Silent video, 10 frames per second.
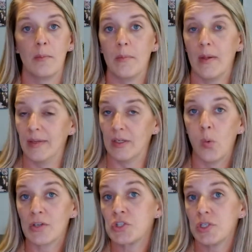maybe
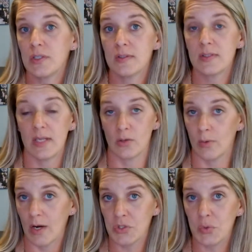questions,
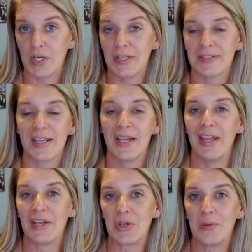interrogatories.
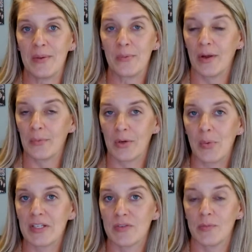It could be a
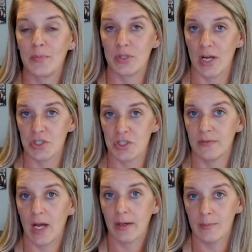request for production
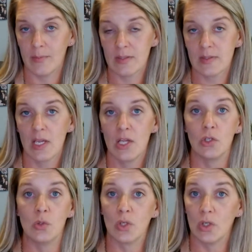of documents.
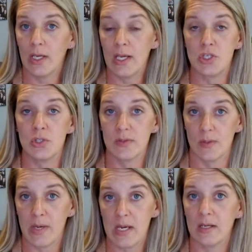You could issue
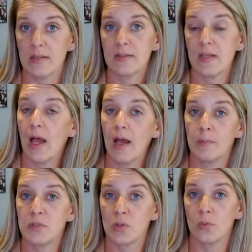subpoenas
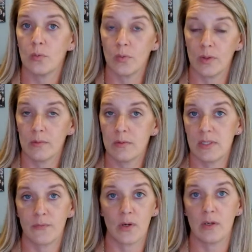to
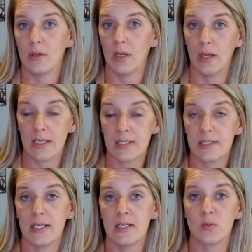different
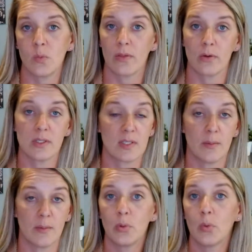entities, whether it's an
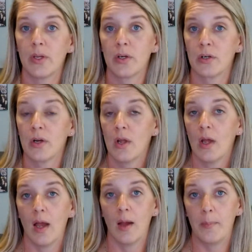employer,
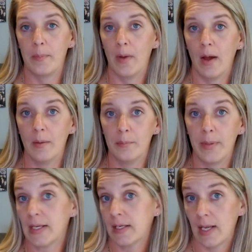a
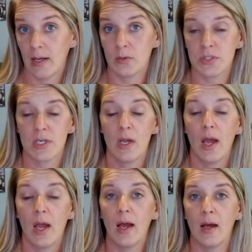bank account,
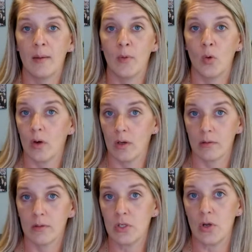
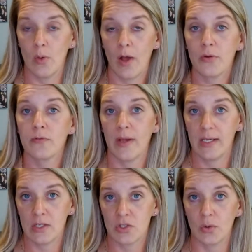or other
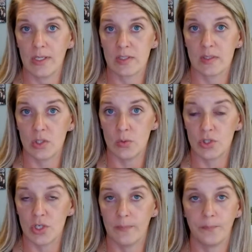financial
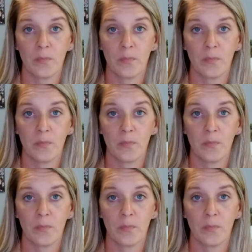institution,